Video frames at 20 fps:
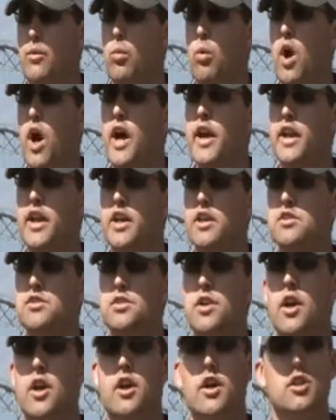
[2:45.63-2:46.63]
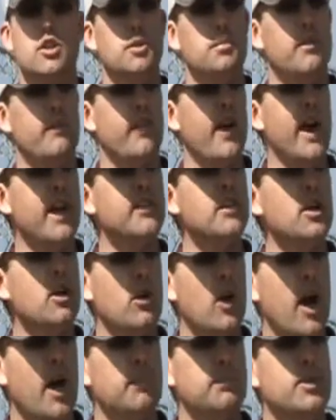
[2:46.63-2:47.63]
One is to provide the
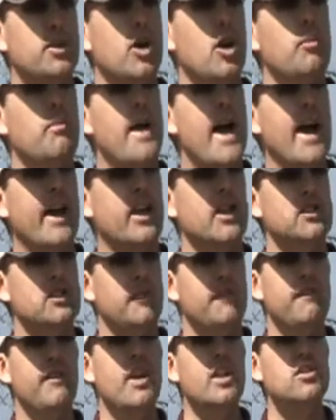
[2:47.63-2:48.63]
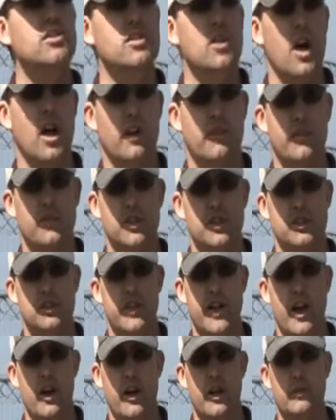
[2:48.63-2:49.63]
crop to go back as the feedstock for this
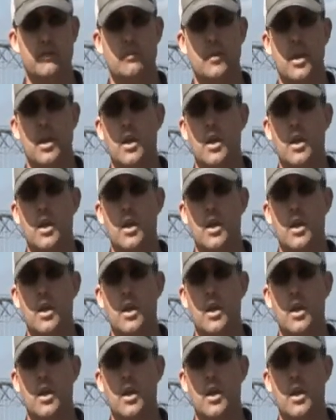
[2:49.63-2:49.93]
dairy.